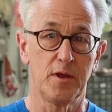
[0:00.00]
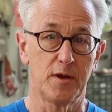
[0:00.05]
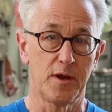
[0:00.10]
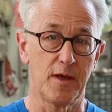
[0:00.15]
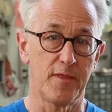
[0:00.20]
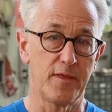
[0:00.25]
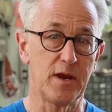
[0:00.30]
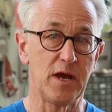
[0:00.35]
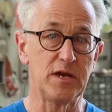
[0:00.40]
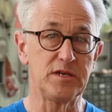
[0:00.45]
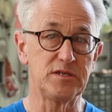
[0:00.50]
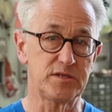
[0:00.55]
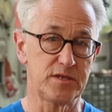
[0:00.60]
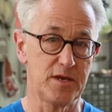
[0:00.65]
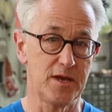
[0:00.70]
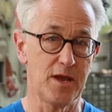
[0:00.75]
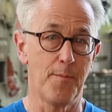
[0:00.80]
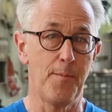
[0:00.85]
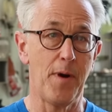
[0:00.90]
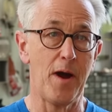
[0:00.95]
Now the nice
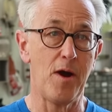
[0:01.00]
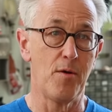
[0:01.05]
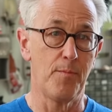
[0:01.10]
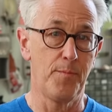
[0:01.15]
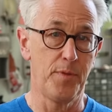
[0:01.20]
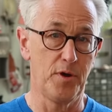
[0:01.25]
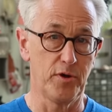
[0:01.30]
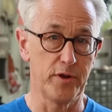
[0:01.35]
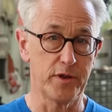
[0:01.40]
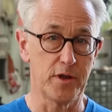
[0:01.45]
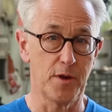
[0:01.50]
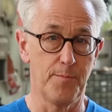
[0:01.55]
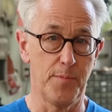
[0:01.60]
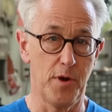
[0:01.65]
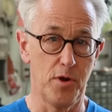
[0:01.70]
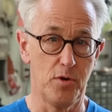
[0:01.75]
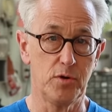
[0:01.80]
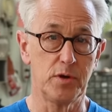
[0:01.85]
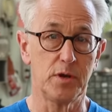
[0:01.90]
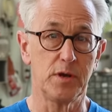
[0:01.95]
thing about building a
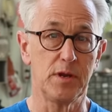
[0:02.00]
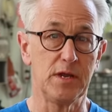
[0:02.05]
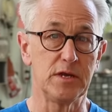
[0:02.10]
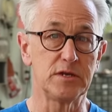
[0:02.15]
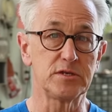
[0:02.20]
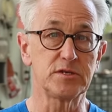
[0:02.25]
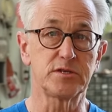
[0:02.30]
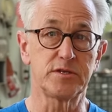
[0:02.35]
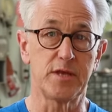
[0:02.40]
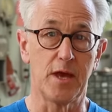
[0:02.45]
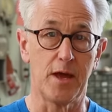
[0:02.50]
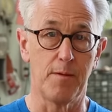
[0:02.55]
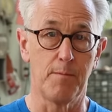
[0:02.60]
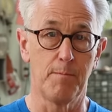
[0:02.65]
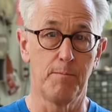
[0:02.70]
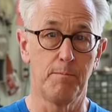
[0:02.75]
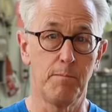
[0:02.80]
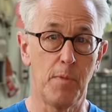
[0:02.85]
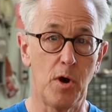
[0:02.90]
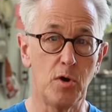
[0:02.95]
boat is that
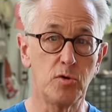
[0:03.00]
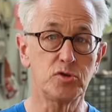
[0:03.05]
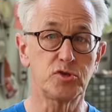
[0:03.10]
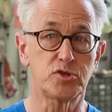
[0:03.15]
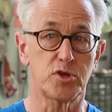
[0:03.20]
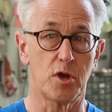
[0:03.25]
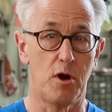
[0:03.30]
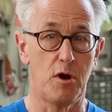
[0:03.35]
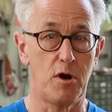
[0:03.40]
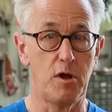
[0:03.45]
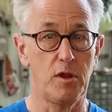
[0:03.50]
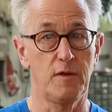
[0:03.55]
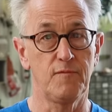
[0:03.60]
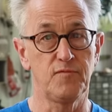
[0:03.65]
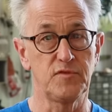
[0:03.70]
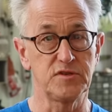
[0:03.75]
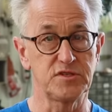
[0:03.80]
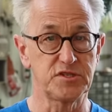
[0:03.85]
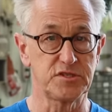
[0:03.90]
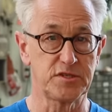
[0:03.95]
most all
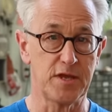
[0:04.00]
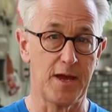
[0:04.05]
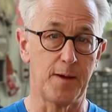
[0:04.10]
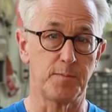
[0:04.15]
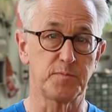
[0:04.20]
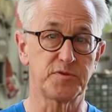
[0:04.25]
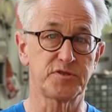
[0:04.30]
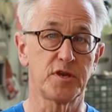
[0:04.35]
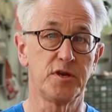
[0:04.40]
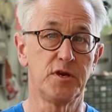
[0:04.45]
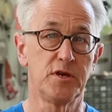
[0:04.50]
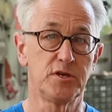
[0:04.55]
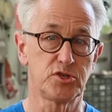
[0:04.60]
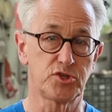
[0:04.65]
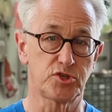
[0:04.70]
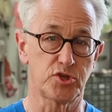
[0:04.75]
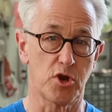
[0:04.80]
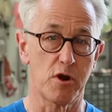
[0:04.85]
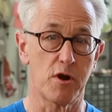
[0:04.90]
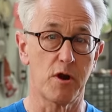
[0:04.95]
of the steps
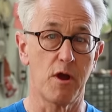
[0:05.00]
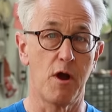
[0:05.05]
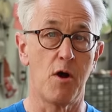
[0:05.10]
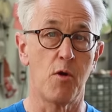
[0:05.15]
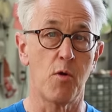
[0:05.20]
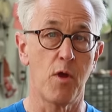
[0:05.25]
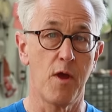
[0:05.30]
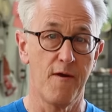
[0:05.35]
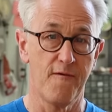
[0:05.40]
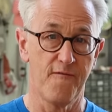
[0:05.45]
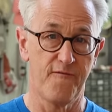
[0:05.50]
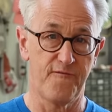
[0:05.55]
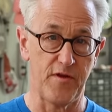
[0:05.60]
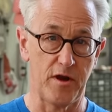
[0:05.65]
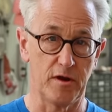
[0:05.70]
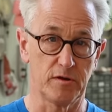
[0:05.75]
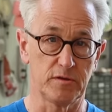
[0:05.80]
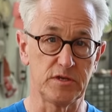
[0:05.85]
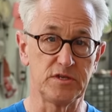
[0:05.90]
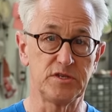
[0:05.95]
start out
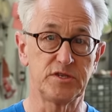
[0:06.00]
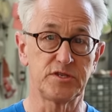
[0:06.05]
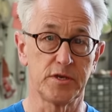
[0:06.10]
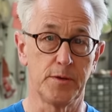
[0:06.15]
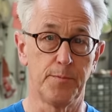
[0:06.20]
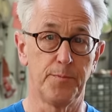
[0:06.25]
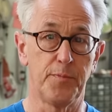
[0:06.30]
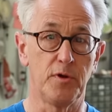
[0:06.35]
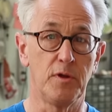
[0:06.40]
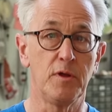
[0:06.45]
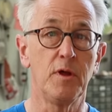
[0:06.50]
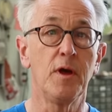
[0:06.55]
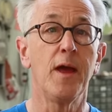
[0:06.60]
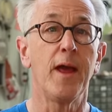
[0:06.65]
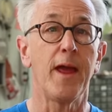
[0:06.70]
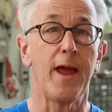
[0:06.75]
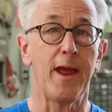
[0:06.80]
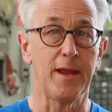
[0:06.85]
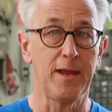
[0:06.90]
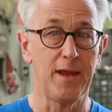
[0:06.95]
fairly simple
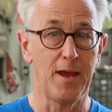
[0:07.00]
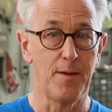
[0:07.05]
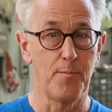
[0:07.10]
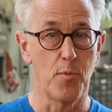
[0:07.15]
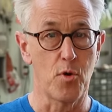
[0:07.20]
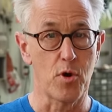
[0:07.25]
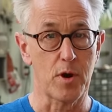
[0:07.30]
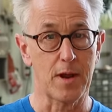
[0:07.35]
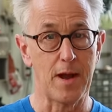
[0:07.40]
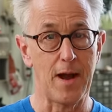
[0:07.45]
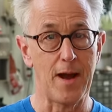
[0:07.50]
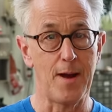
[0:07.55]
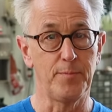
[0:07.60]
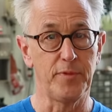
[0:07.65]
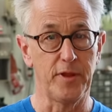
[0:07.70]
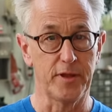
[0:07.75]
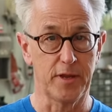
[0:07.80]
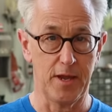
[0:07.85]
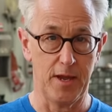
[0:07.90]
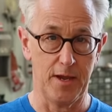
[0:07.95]
and get more
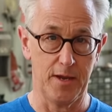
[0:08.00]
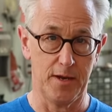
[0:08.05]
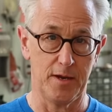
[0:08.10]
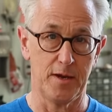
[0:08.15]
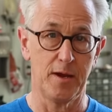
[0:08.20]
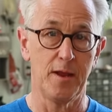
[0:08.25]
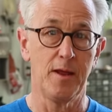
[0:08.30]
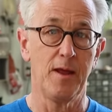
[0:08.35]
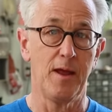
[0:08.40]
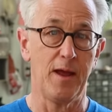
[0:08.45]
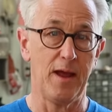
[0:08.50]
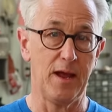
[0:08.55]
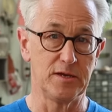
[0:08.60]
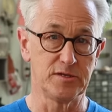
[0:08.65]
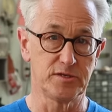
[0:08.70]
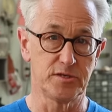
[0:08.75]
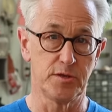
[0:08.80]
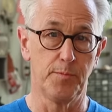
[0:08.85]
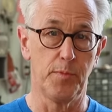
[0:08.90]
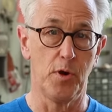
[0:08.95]
complicated
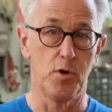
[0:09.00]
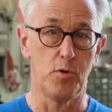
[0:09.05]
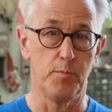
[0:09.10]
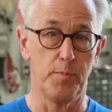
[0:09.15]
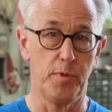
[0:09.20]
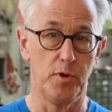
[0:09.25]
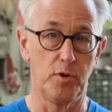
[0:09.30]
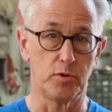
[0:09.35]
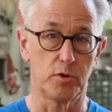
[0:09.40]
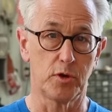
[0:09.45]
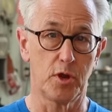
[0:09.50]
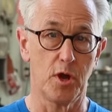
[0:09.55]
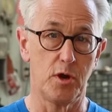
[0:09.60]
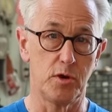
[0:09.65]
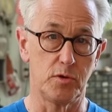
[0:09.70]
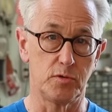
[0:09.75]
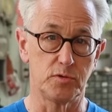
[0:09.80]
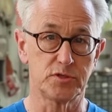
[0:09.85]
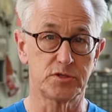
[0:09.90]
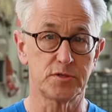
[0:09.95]
as the boat build
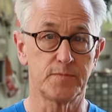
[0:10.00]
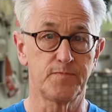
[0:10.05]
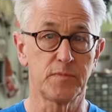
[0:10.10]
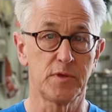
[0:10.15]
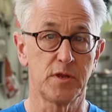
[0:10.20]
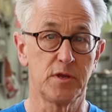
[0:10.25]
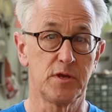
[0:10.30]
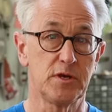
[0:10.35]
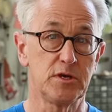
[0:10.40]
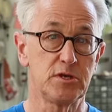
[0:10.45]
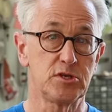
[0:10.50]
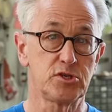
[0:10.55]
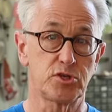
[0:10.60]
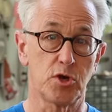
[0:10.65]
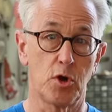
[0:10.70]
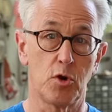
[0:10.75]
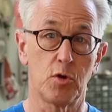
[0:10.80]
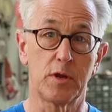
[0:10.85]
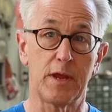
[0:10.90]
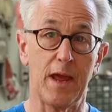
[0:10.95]
goes.
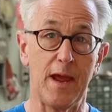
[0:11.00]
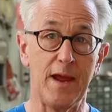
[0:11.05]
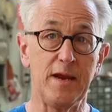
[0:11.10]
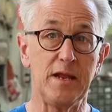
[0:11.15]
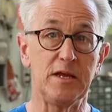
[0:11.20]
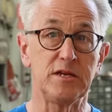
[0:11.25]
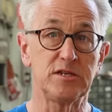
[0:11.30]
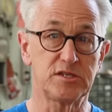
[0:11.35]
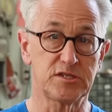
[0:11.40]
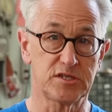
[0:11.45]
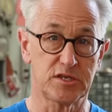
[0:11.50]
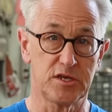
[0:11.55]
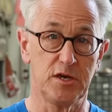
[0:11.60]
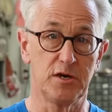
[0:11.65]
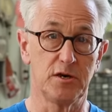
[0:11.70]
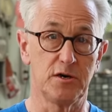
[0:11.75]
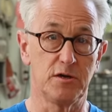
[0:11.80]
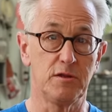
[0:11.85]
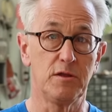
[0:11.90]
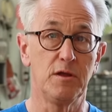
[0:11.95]
So gaining
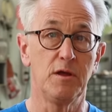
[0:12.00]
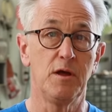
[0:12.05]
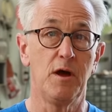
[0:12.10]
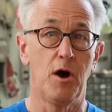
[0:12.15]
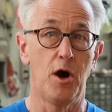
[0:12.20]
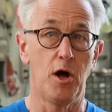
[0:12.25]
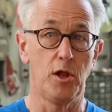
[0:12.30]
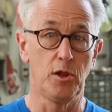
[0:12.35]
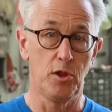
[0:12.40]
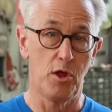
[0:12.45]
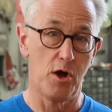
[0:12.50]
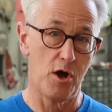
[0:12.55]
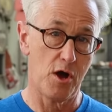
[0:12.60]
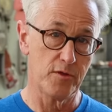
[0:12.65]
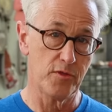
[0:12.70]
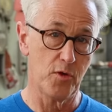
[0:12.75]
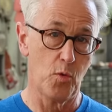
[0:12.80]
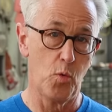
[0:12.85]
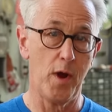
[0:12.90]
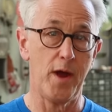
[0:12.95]
skill
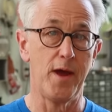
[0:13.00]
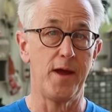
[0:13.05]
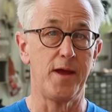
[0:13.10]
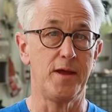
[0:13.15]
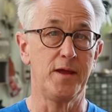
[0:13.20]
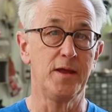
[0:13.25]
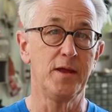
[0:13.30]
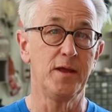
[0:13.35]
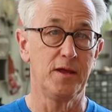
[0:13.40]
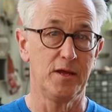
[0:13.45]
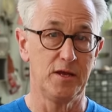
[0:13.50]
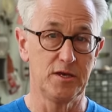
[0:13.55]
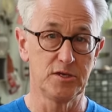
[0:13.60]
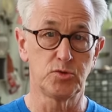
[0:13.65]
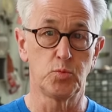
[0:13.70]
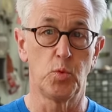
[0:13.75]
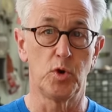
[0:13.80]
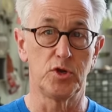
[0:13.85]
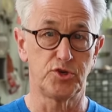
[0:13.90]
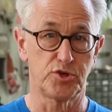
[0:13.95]
along the way
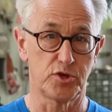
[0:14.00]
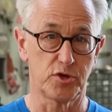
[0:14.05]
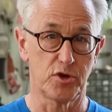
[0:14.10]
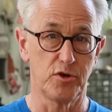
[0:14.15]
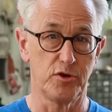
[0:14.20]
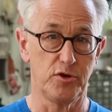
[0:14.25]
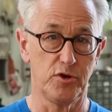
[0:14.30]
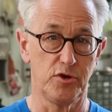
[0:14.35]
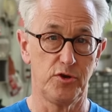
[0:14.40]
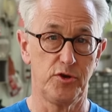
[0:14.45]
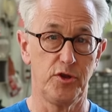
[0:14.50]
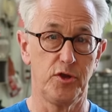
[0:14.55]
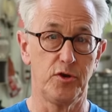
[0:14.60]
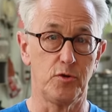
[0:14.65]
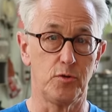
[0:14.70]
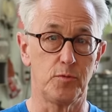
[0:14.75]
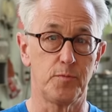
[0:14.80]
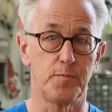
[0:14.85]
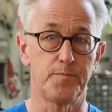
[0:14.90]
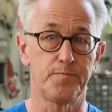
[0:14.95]
is what you're going to do.